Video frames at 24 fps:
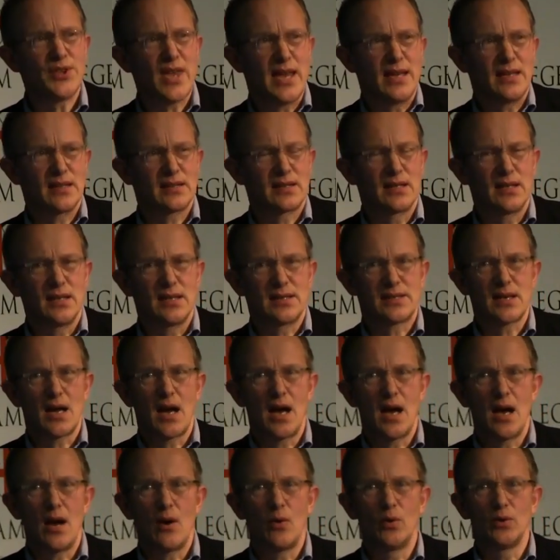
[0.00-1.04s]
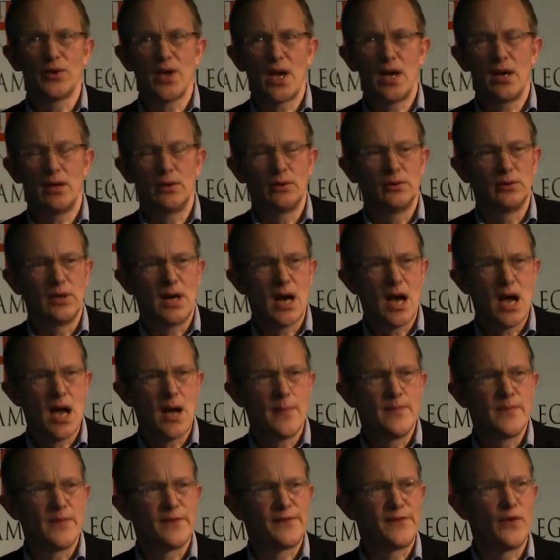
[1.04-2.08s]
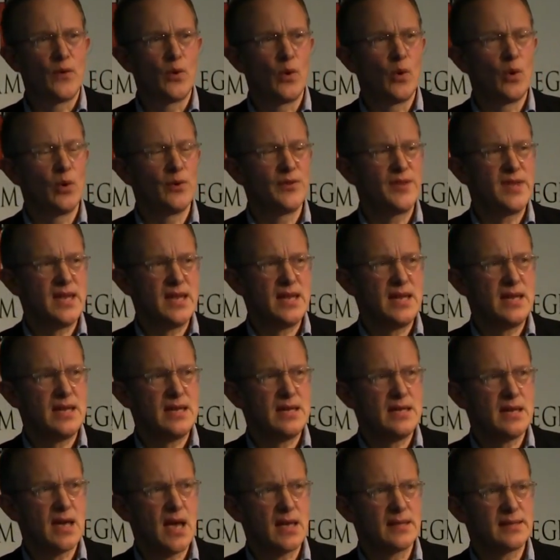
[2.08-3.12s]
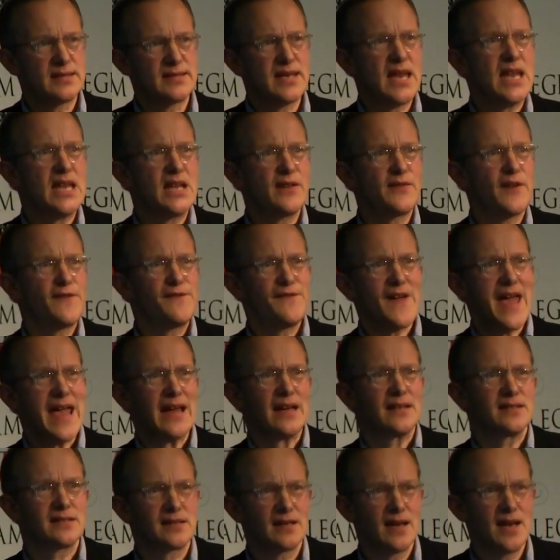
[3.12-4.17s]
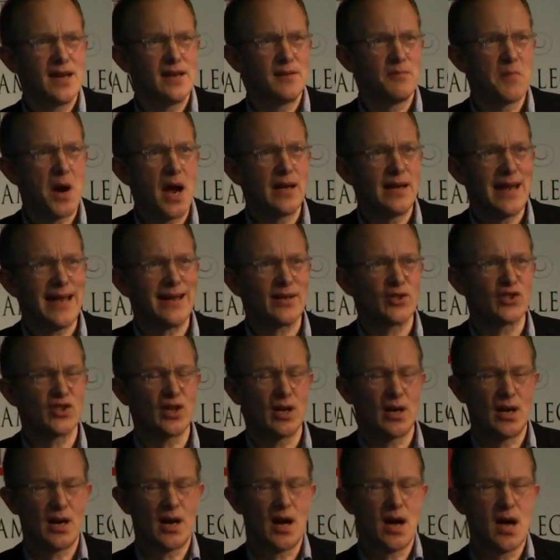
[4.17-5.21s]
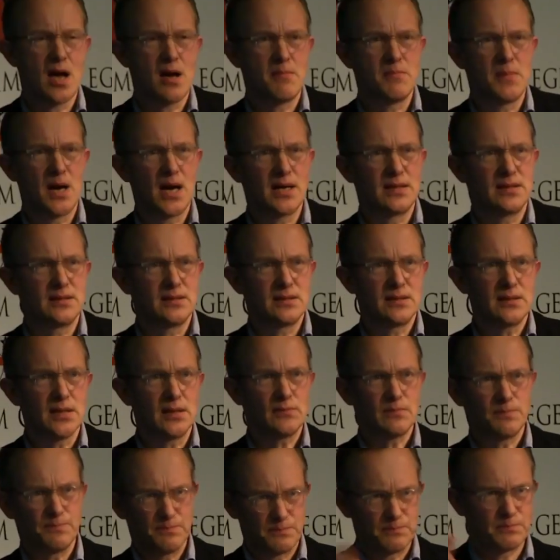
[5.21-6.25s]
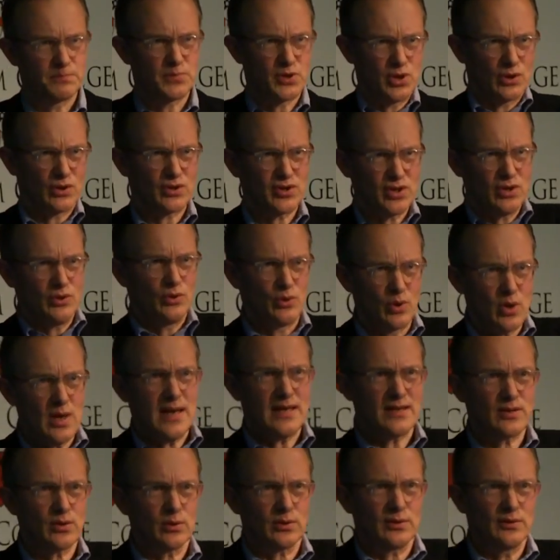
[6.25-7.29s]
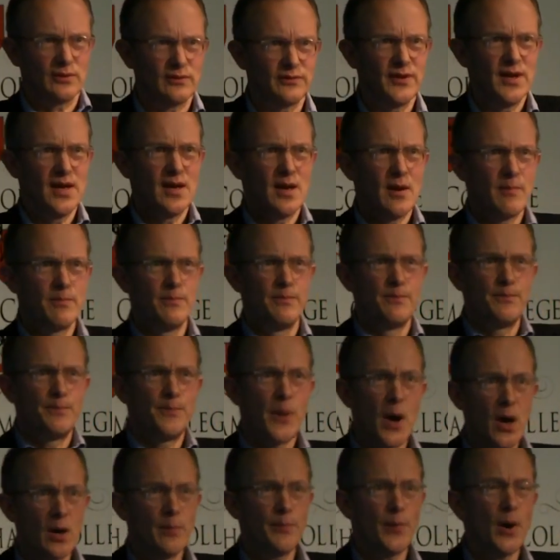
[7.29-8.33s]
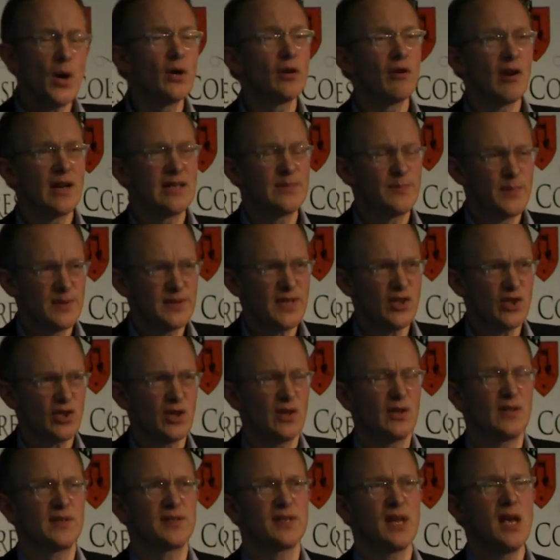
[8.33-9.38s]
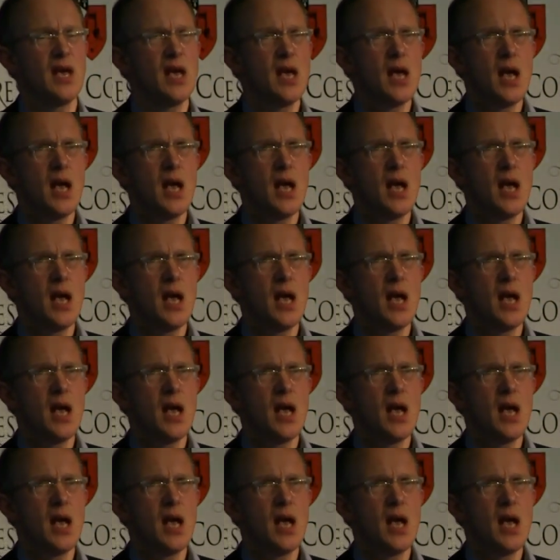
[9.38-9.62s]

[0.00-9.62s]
think that although for the sake of effect in my lecture, I took two quite sort of polarized positions,